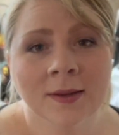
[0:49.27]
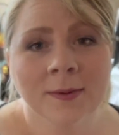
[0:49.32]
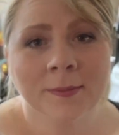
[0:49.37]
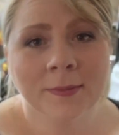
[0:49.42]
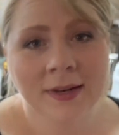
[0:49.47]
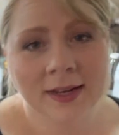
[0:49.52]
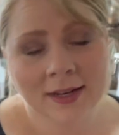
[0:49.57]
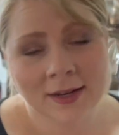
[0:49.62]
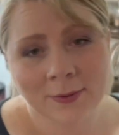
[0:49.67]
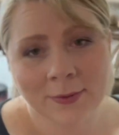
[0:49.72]

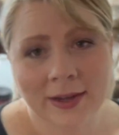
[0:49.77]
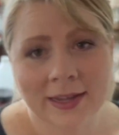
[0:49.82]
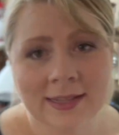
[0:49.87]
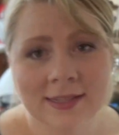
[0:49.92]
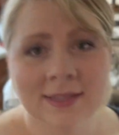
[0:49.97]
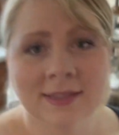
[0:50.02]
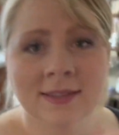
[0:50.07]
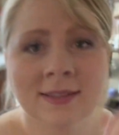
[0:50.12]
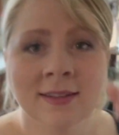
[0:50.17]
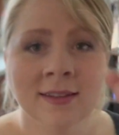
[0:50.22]

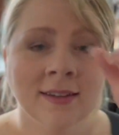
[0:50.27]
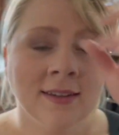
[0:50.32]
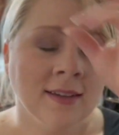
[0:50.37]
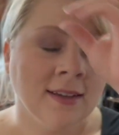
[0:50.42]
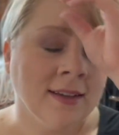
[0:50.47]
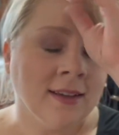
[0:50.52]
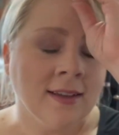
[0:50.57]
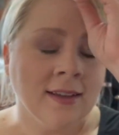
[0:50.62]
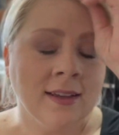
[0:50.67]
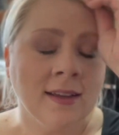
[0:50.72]
Anyways,
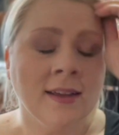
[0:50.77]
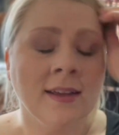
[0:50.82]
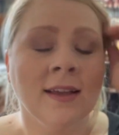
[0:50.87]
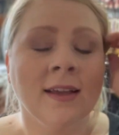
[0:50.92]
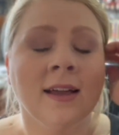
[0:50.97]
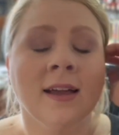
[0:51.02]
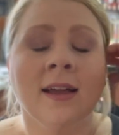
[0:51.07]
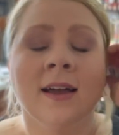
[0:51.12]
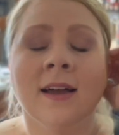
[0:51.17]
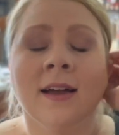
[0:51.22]

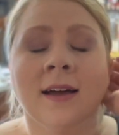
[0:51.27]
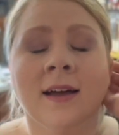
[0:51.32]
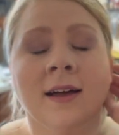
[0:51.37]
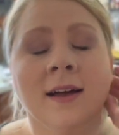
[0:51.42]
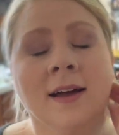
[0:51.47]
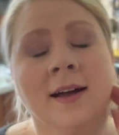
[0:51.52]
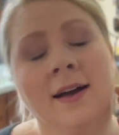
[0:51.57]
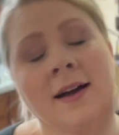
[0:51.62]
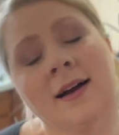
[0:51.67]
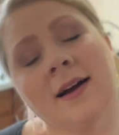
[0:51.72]

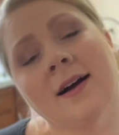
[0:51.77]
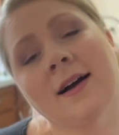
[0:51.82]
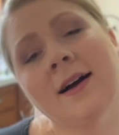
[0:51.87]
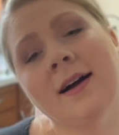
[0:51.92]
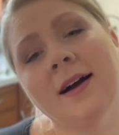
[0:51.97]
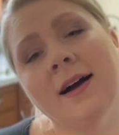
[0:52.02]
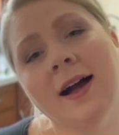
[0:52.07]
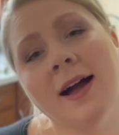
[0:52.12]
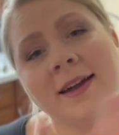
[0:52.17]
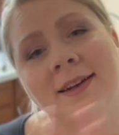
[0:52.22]

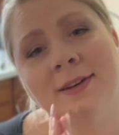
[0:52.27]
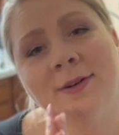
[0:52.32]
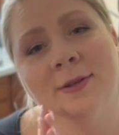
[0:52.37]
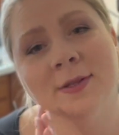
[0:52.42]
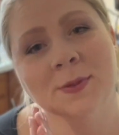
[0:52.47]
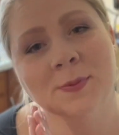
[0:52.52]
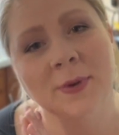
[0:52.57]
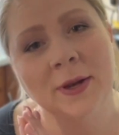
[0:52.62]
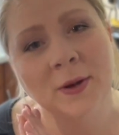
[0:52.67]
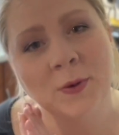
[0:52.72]
I know it's
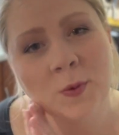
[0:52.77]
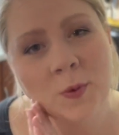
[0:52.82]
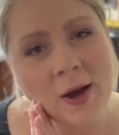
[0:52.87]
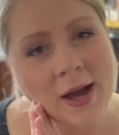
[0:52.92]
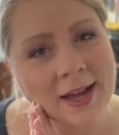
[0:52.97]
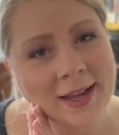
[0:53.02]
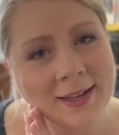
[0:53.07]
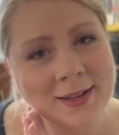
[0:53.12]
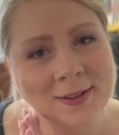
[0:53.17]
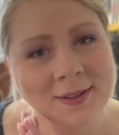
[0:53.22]
been a
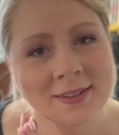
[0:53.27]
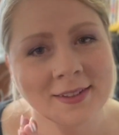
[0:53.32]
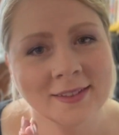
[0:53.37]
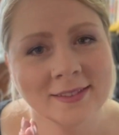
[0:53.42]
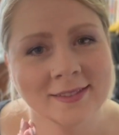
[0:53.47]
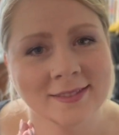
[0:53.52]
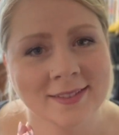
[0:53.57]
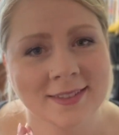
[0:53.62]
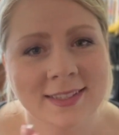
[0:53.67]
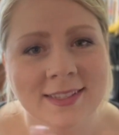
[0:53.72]
while
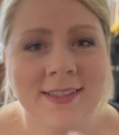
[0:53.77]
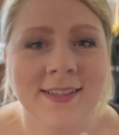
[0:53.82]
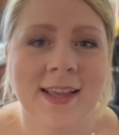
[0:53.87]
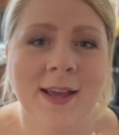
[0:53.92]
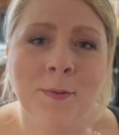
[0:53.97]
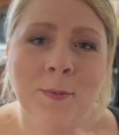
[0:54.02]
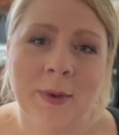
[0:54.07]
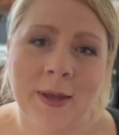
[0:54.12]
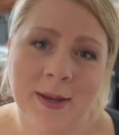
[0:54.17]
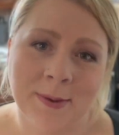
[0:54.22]
since
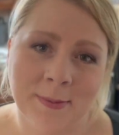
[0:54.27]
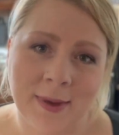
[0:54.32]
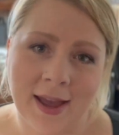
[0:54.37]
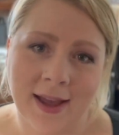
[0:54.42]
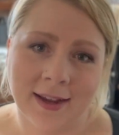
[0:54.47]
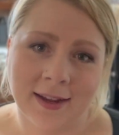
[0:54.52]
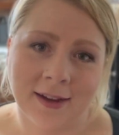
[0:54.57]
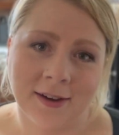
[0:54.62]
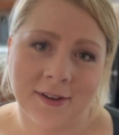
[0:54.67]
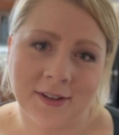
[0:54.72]
I've been
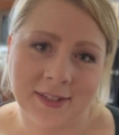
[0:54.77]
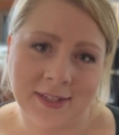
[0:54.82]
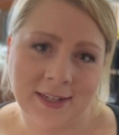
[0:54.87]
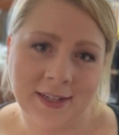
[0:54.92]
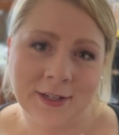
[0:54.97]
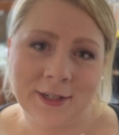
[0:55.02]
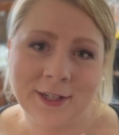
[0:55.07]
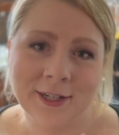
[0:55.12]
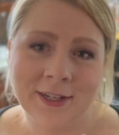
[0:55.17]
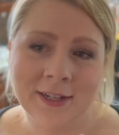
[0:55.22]
back on
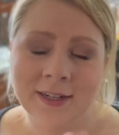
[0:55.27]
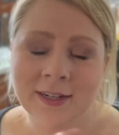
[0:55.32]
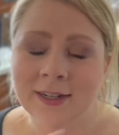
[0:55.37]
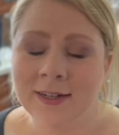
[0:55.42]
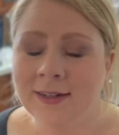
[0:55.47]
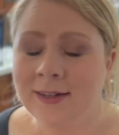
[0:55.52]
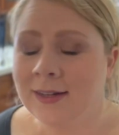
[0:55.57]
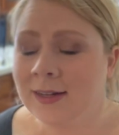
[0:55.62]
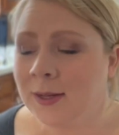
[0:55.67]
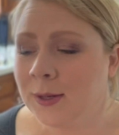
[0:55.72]
here,
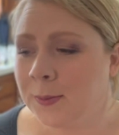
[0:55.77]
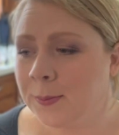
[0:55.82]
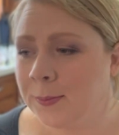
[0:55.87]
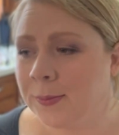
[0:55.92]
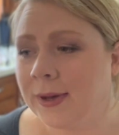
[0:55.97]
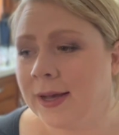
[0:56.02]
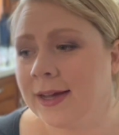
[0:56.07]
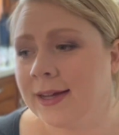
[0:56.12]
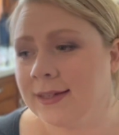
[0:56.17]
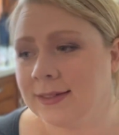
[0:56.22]

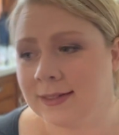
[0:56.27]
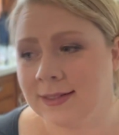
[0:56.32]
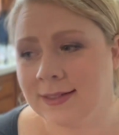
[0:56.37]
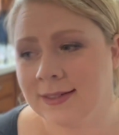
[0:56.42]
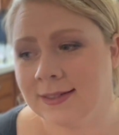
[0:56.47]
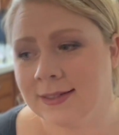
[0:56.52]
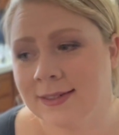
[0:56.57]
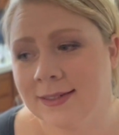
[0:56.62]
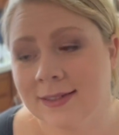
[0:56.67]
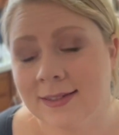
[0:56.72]
but
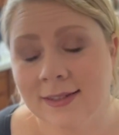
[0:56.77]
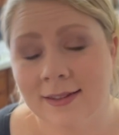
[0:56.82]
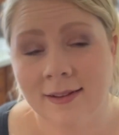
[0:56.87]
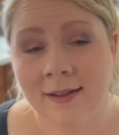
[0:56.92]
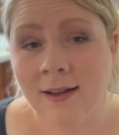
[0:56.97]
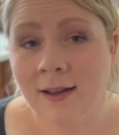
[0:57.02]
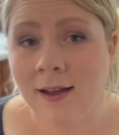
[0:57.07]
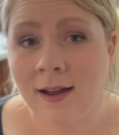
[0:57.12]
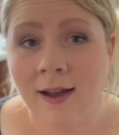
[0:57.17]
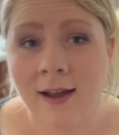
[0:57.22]

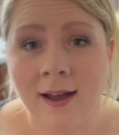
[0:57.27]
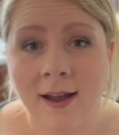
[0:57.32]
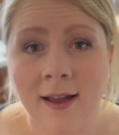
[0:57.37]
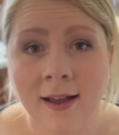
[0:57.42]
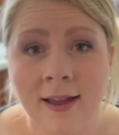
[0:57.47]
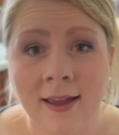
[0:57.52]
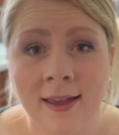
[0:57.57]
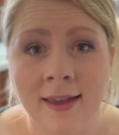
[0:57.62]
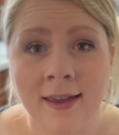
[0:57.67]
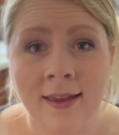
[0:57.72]

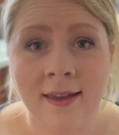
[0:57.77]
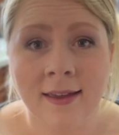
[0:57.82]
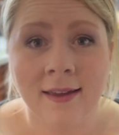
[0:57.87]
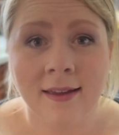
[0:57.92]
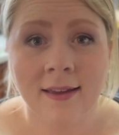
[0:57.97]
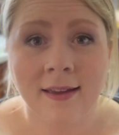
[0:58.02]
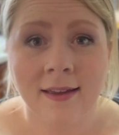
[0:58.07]
I'm